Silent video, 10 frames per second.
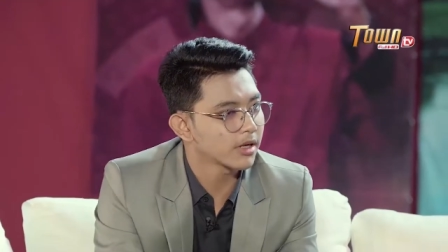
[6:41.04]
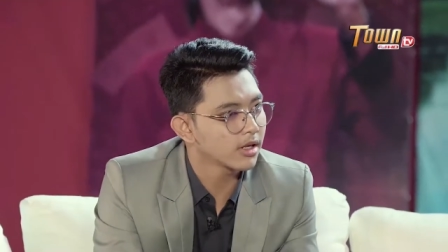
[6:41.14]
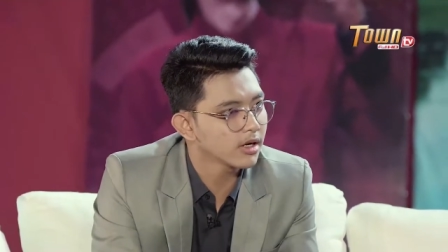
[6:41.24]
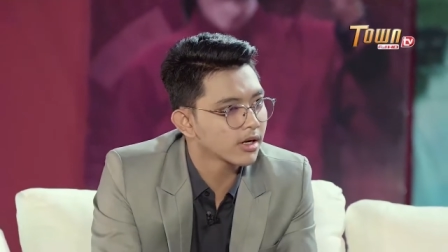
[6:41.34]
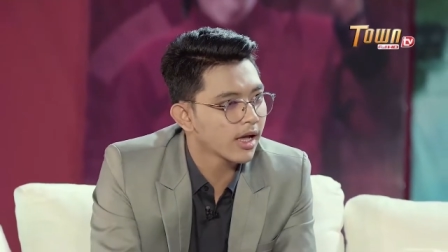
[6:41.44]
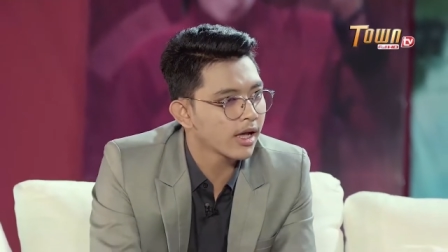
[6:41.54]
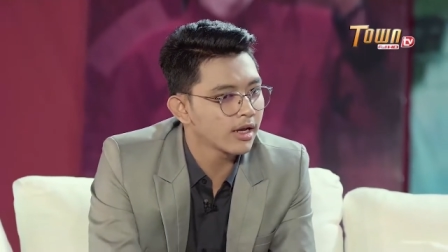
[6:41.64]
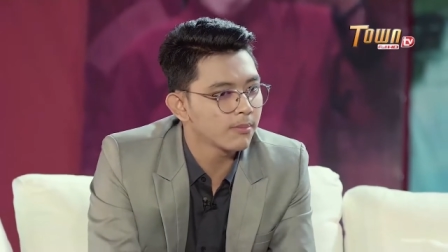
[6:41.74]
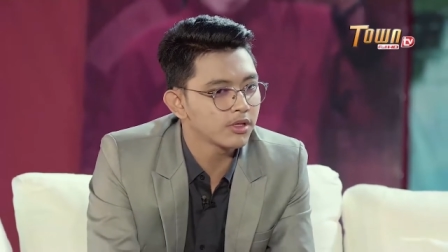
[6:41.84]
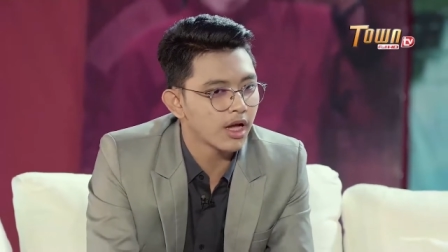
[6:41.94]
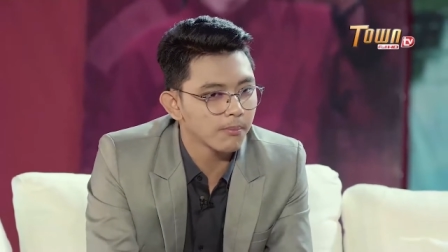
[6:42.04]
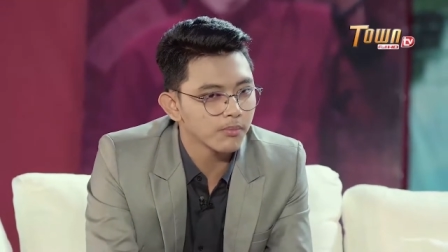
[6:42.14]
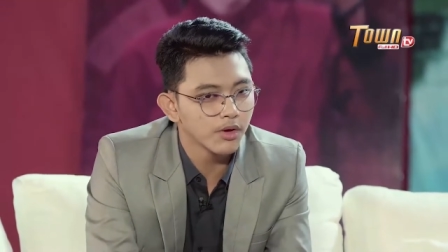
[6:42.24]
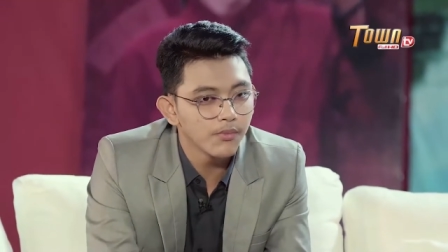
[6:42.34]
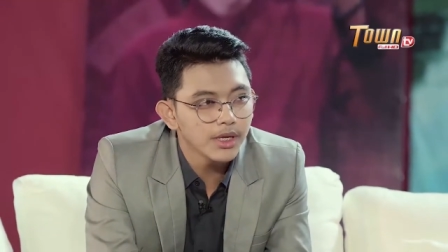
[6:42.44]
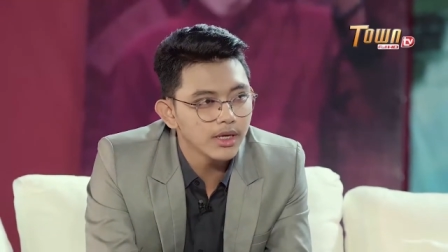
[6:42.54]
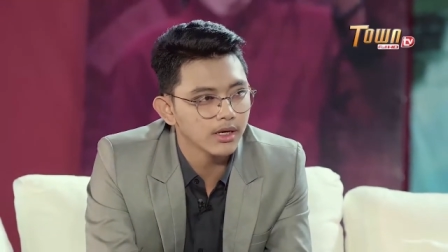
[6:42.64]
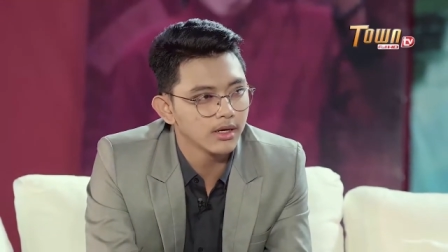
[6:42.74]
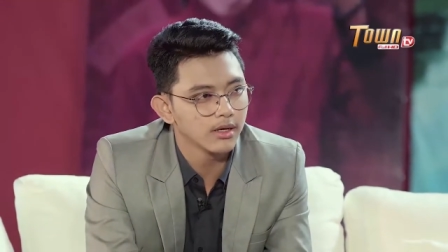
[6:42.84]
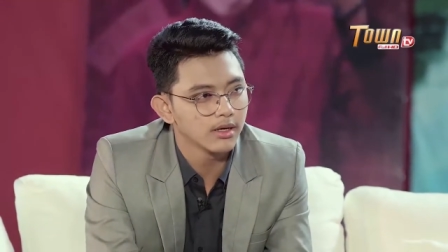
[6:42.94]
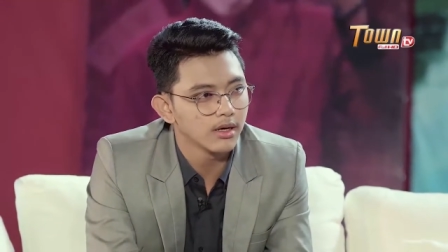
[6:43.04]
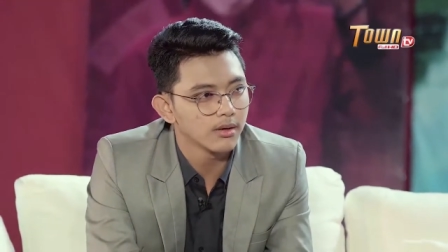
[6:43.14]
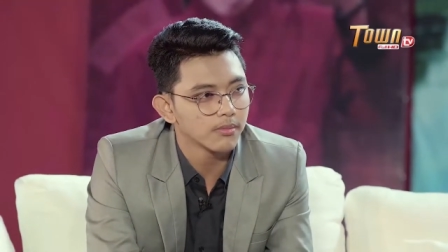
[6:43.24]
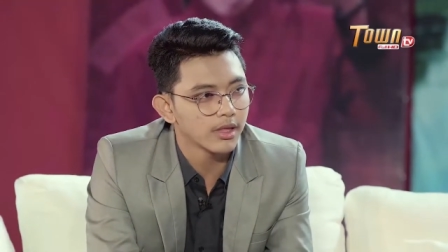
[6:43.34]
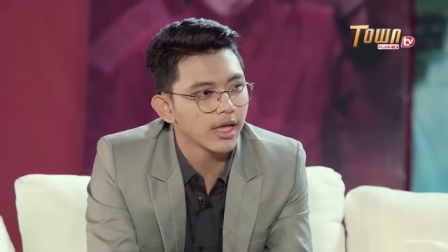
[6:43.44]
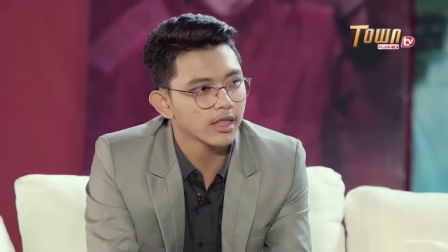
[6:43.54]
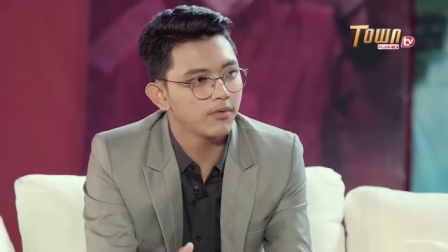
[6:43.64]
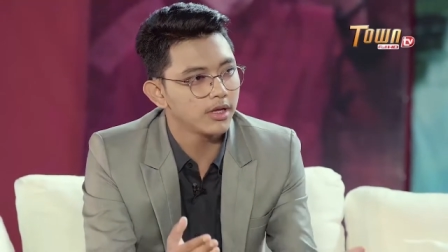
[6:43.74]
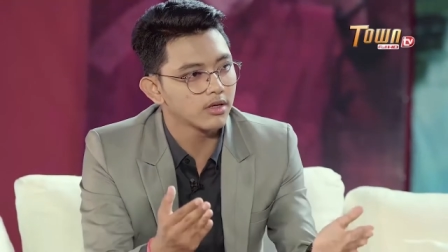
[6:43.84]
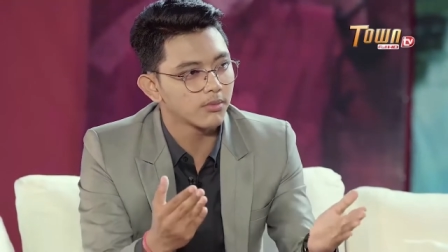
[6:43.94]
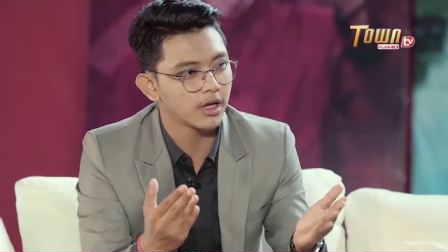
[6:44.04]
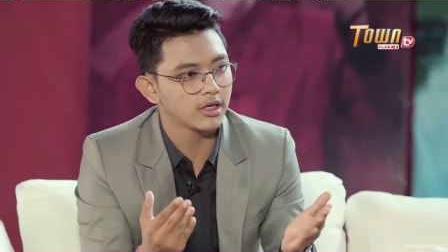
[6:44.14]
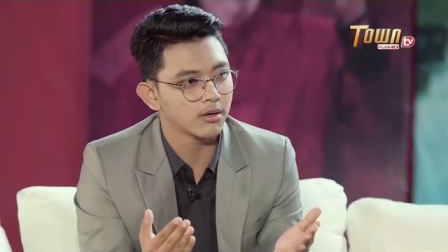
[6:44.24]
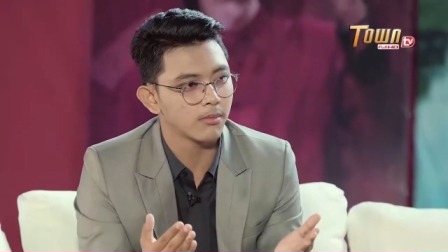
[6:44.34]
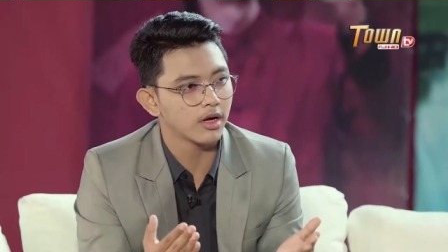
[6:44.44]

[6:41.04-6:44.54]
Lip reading: pattern can be jumped three, three, three, four, five,